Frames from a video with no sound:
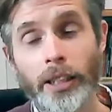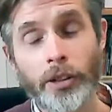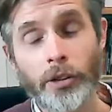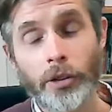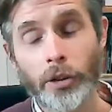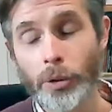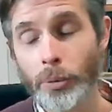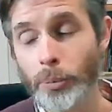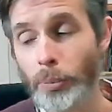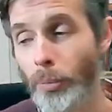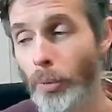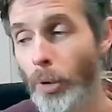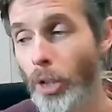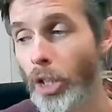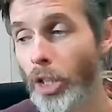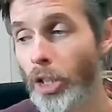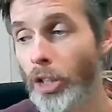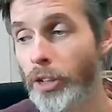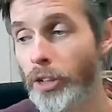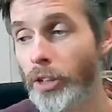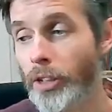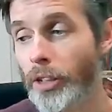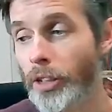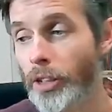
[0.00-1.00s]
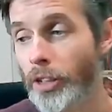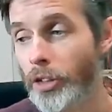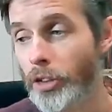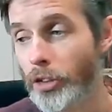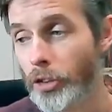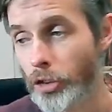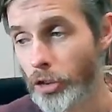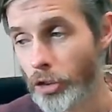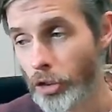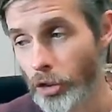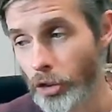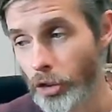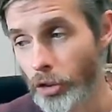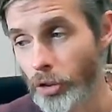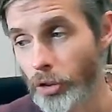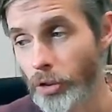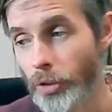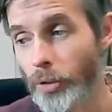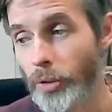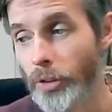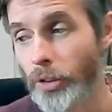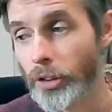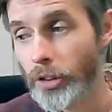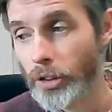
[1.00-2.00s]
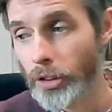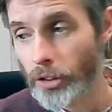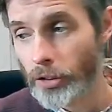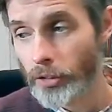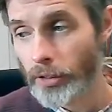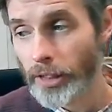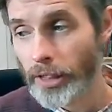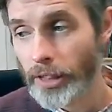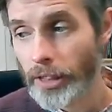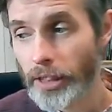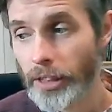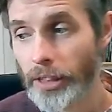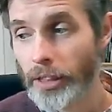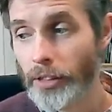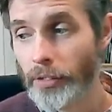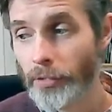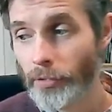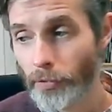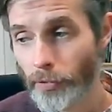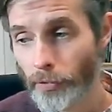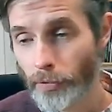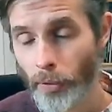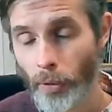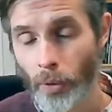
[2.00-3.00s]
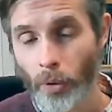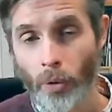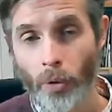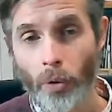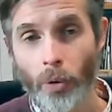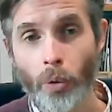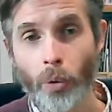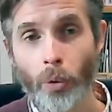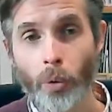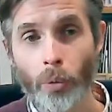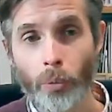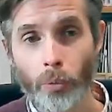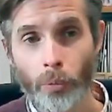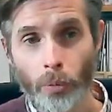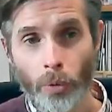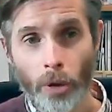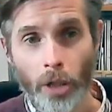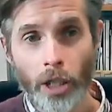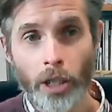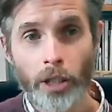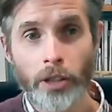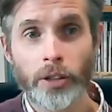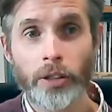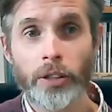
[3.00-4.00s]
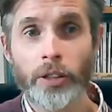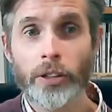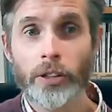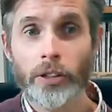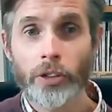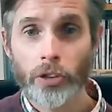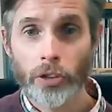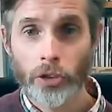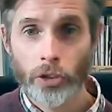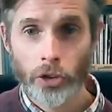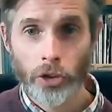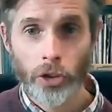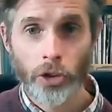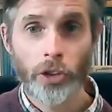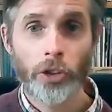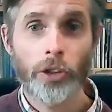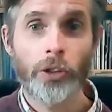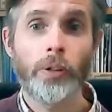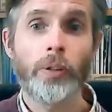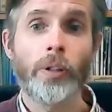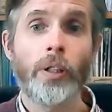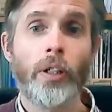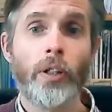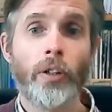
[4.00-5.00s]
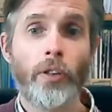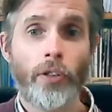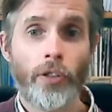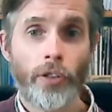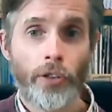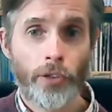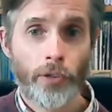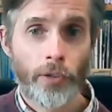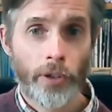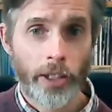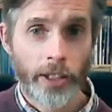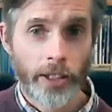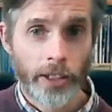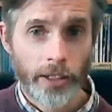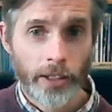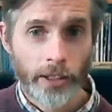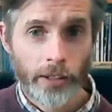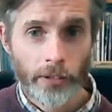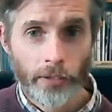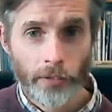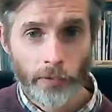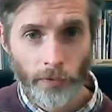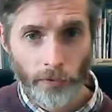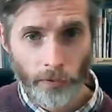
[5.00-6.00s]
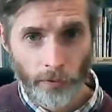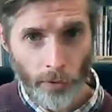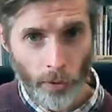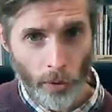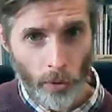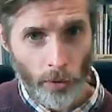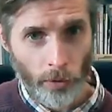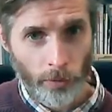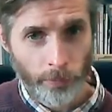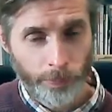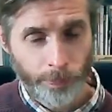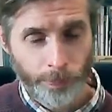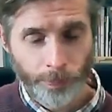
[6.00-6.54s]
So it's 1, 2, 3, 4, 1, 2, 3, 4.